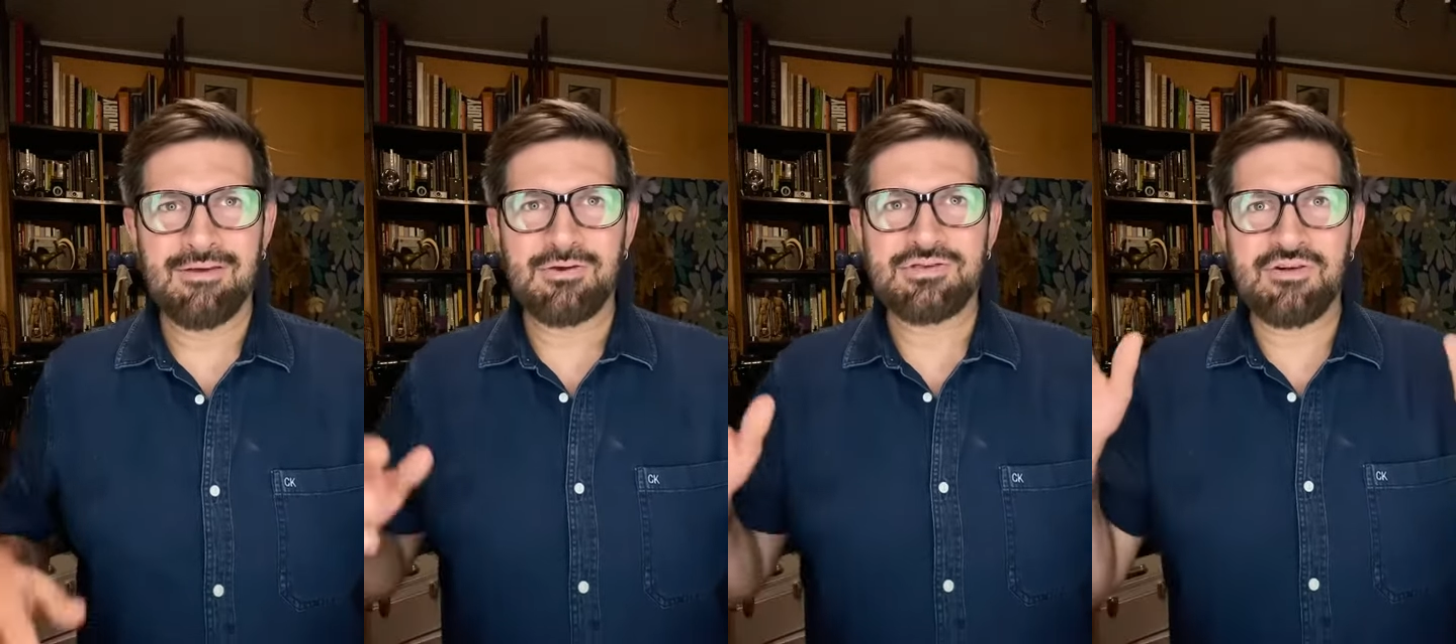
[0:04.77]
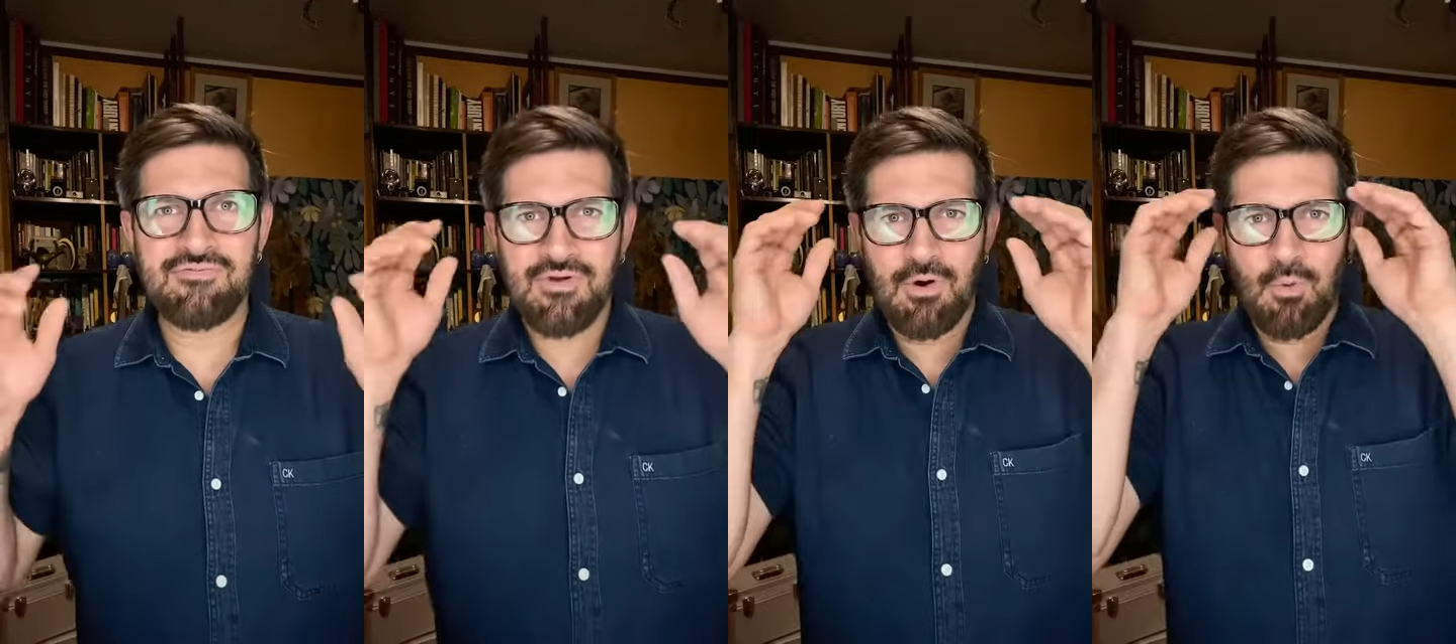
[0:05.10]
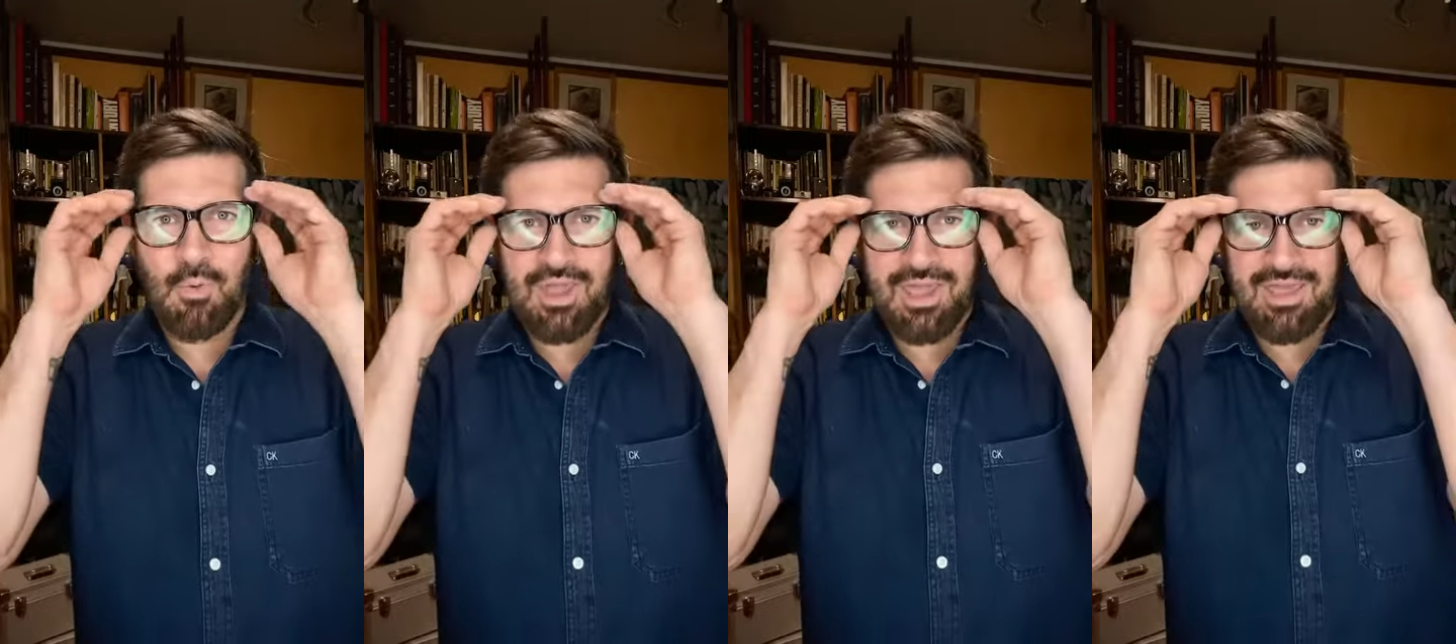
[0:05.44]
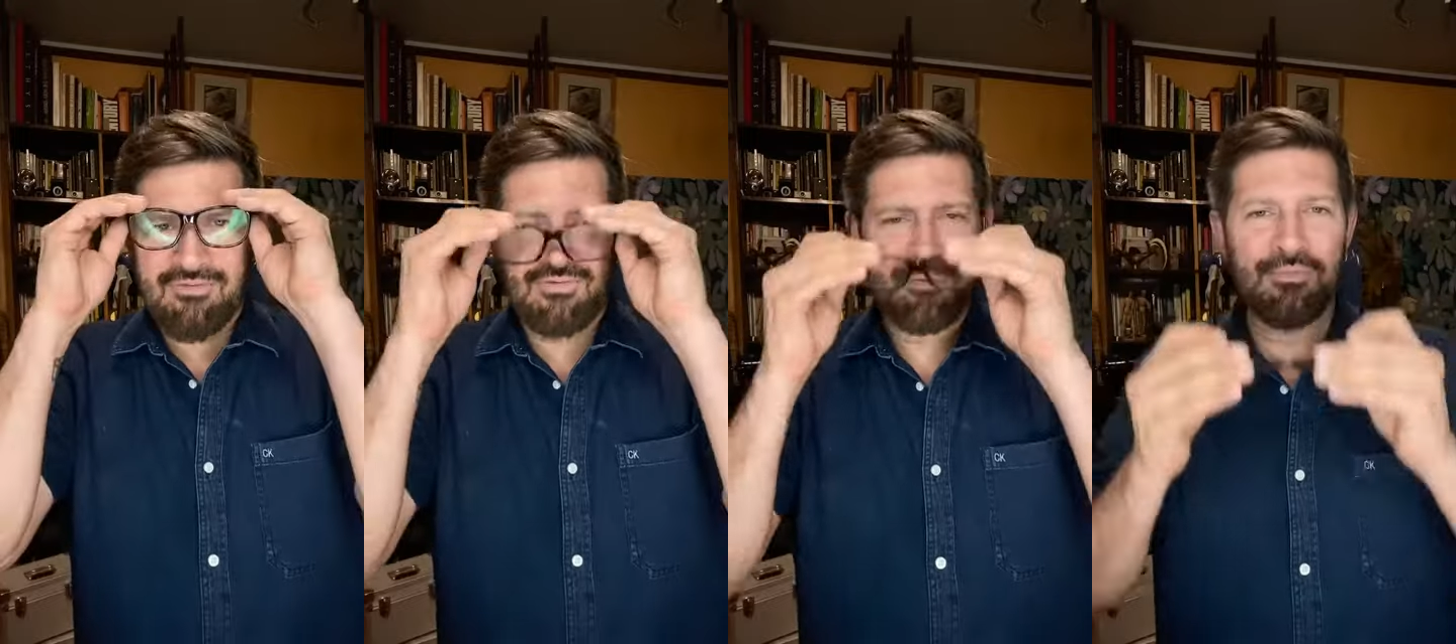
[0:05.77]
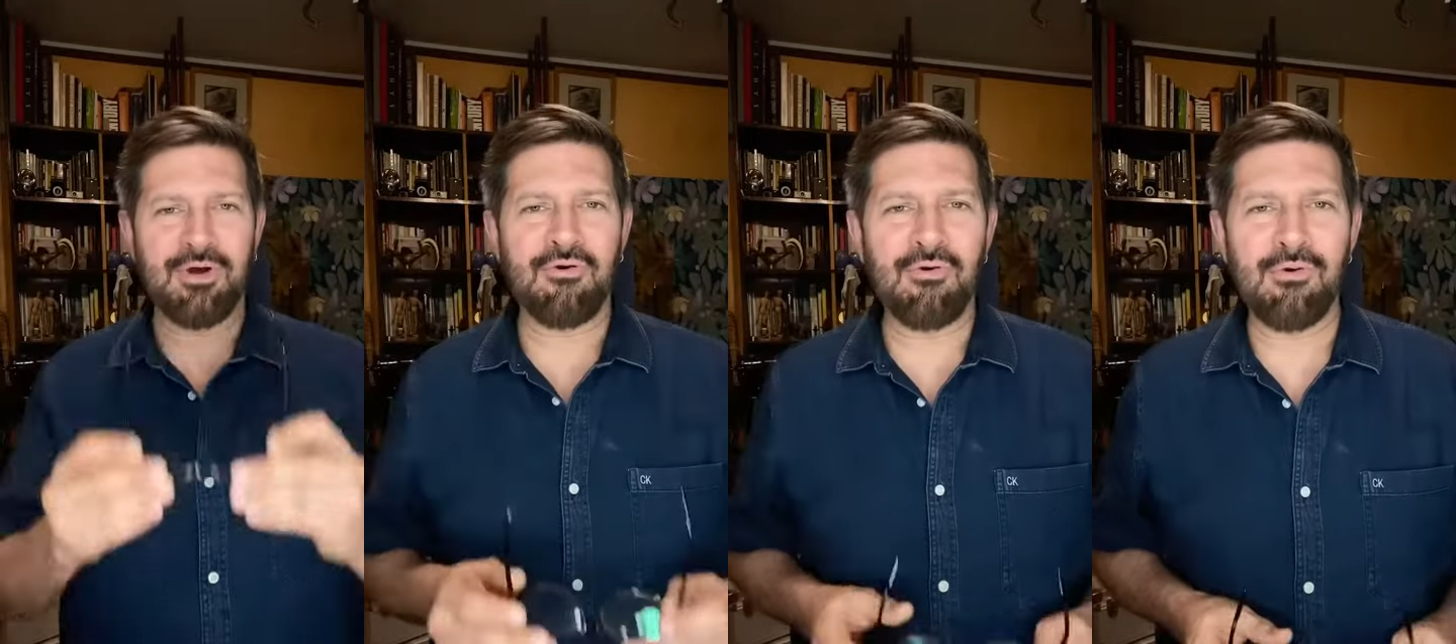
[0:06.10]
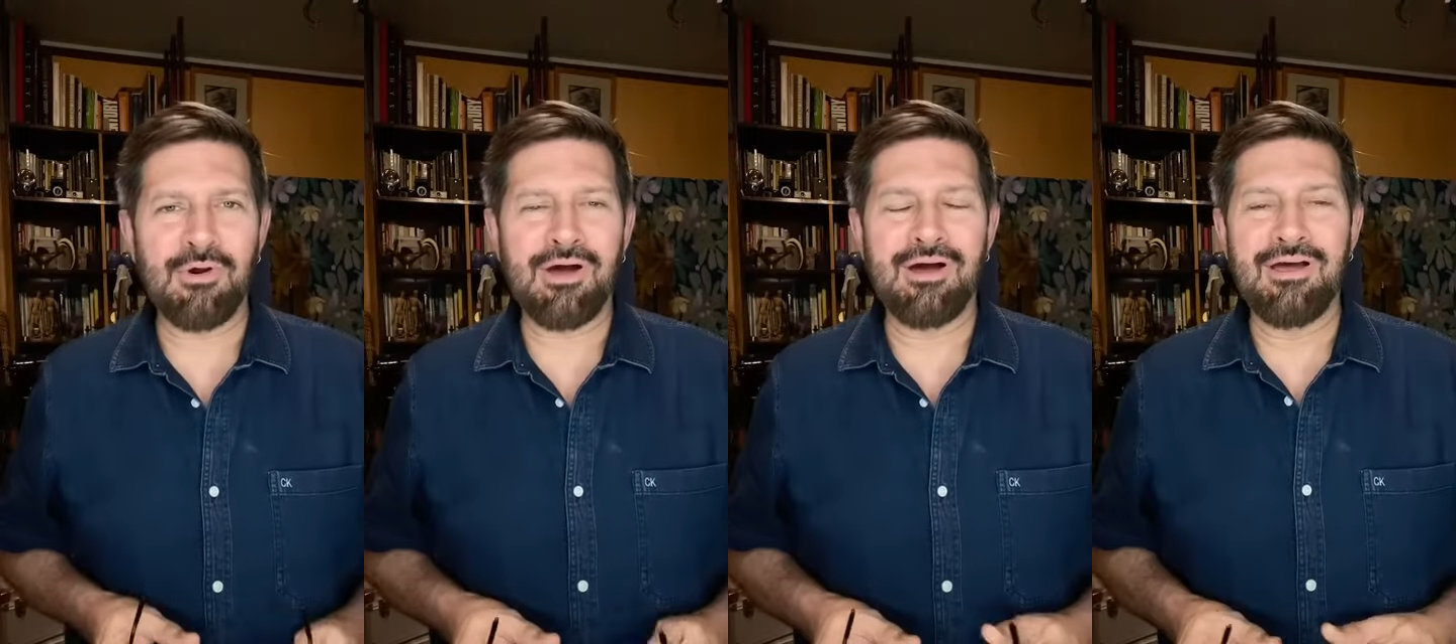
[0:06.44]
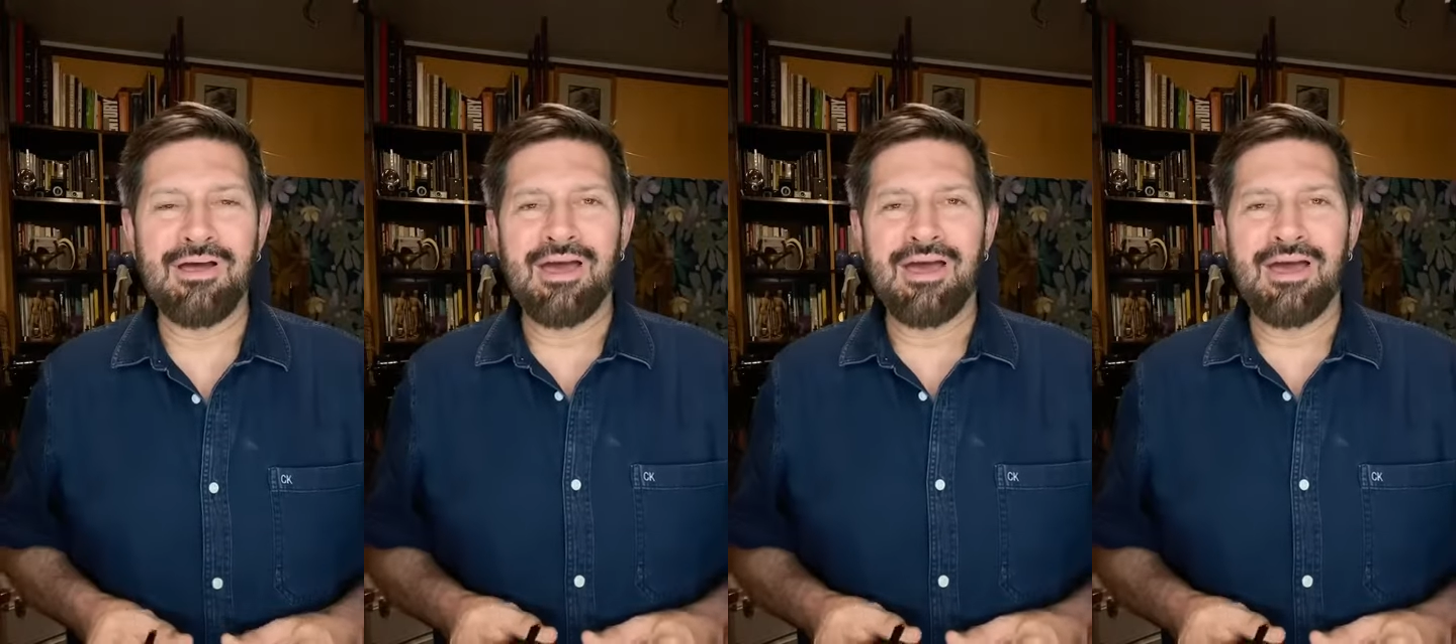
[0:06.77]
yourself away from Corona,